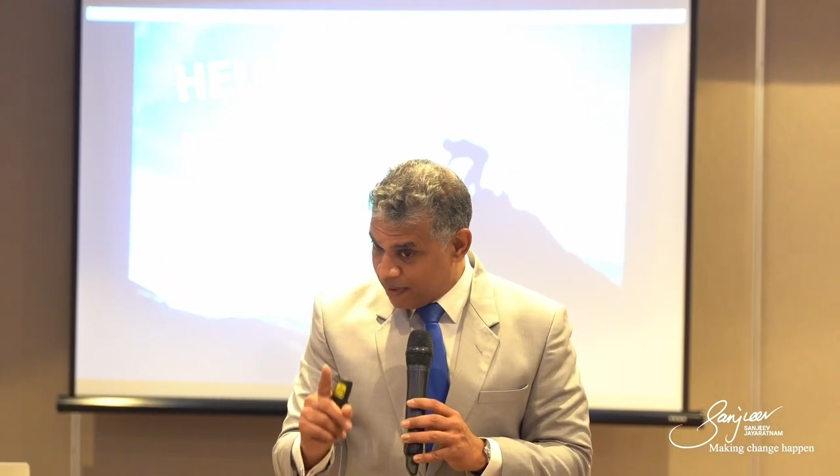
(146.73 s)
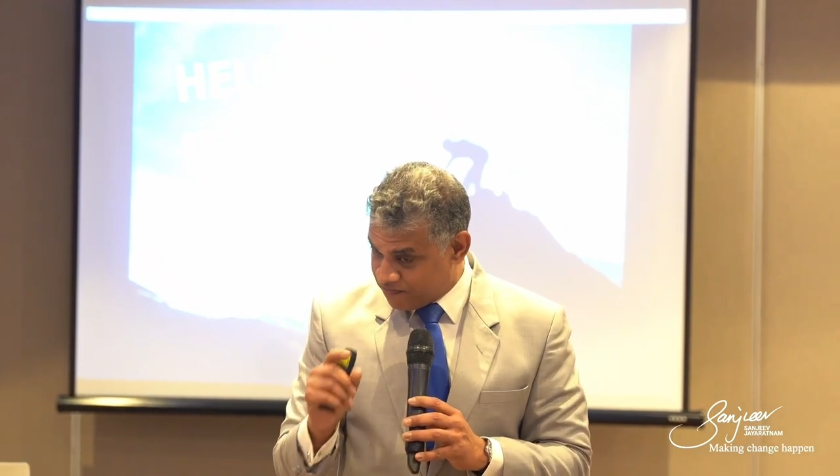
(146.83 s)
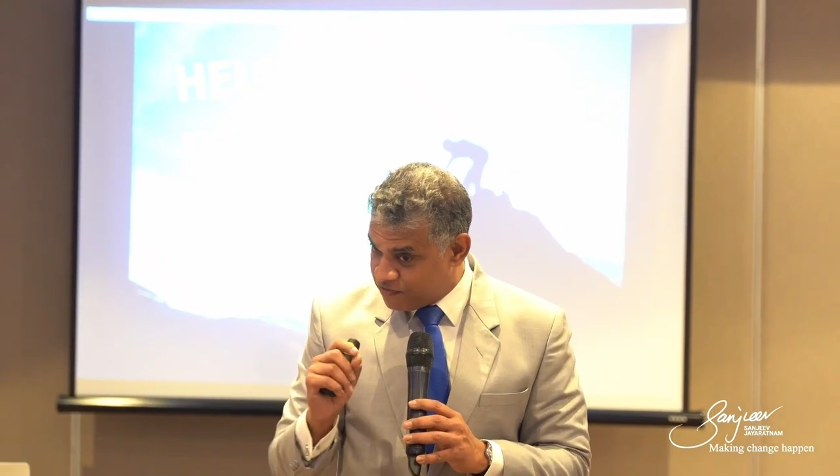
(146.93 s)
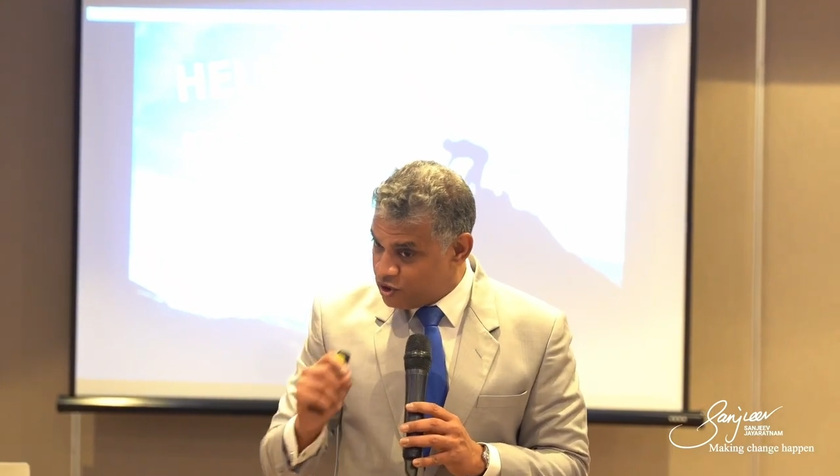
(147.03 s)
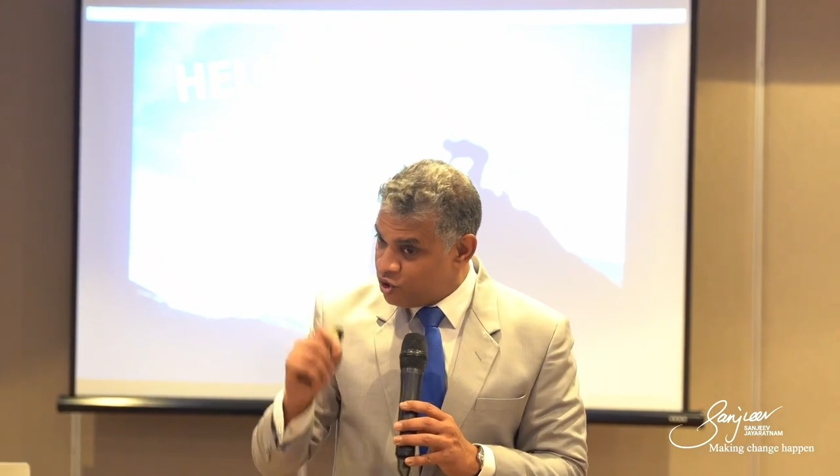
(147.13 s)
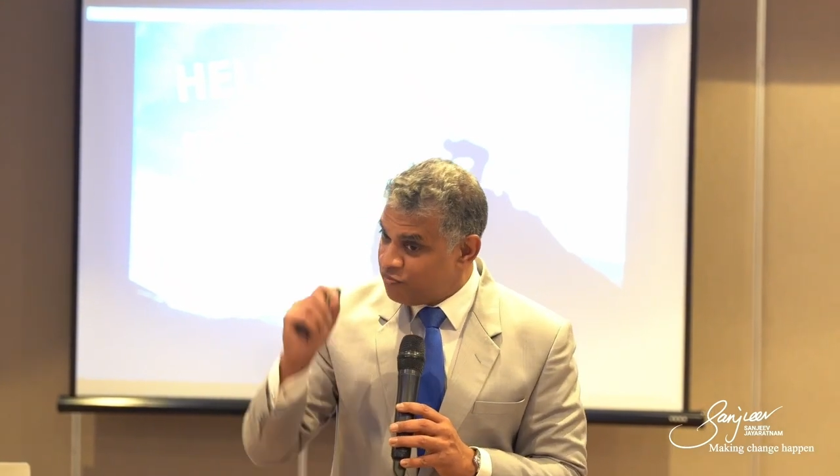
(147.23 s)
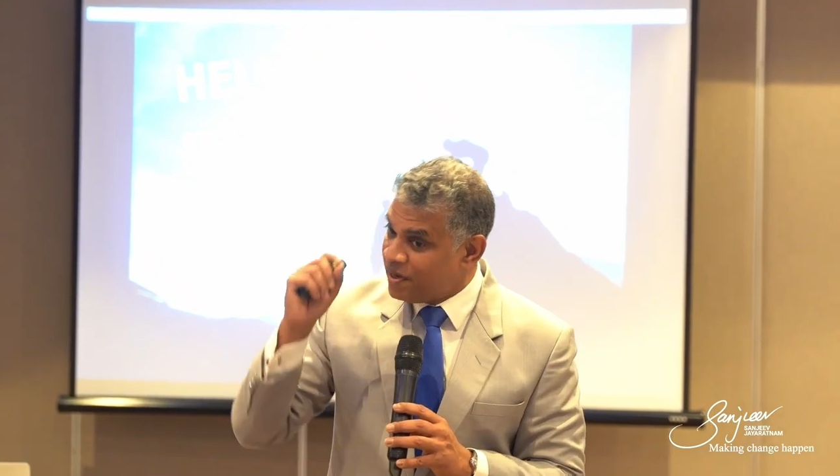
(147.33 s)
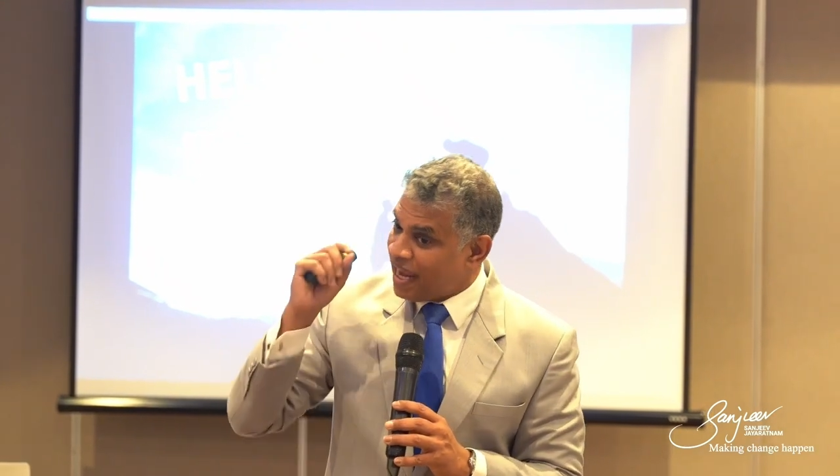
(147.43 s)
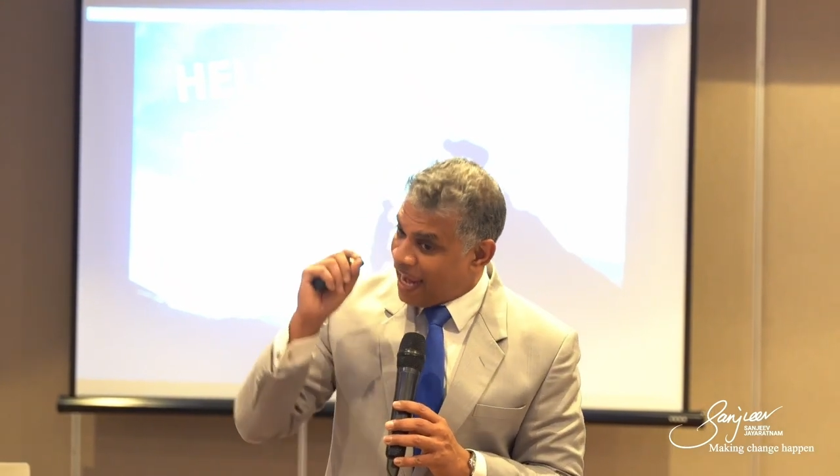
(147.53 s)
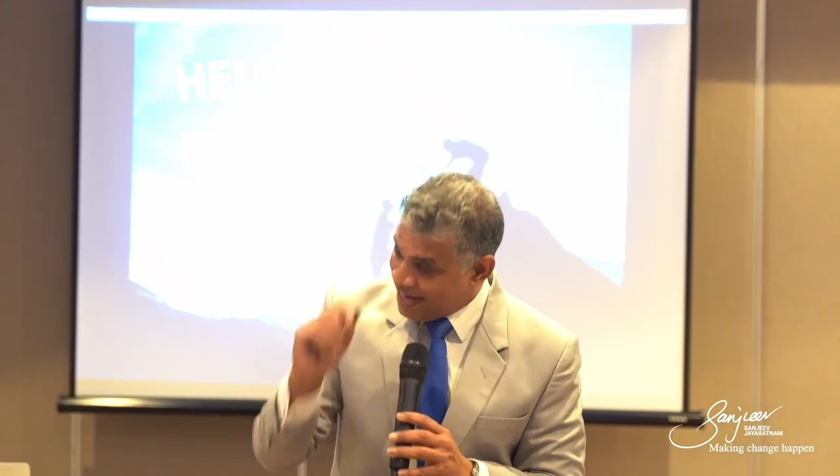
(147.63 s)
but will you
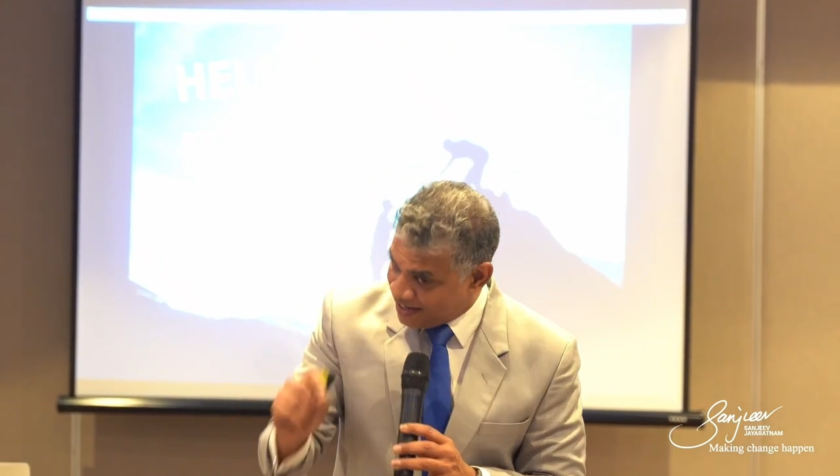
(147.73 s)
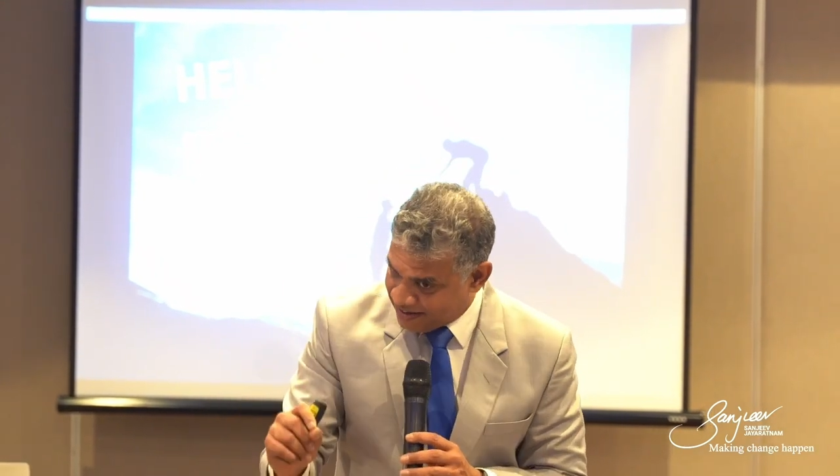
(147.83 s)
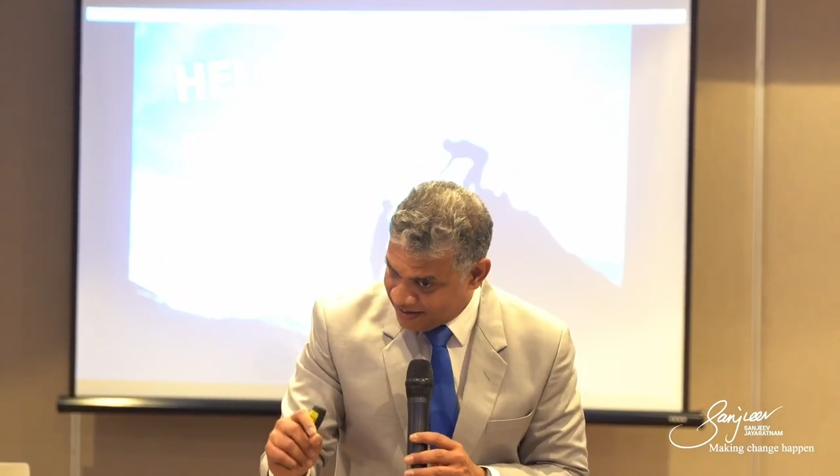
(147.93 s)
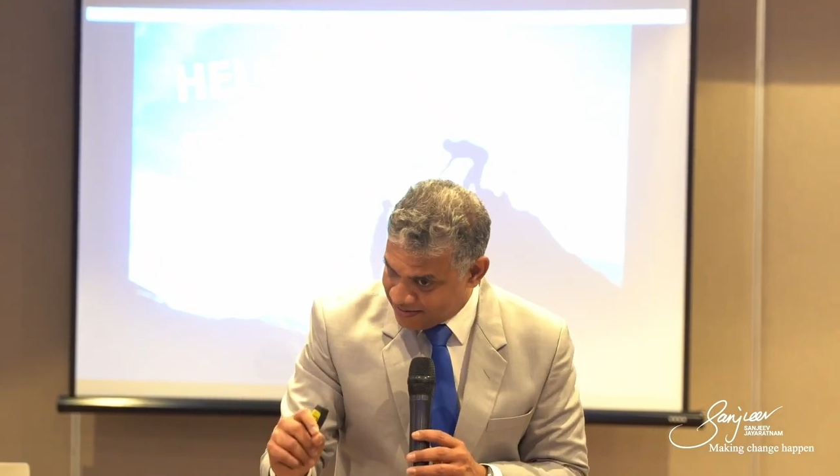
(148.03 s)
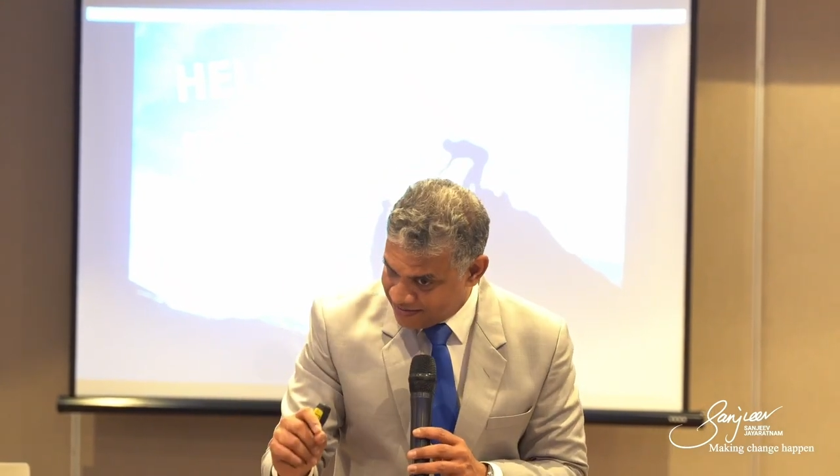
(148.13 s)
be angry?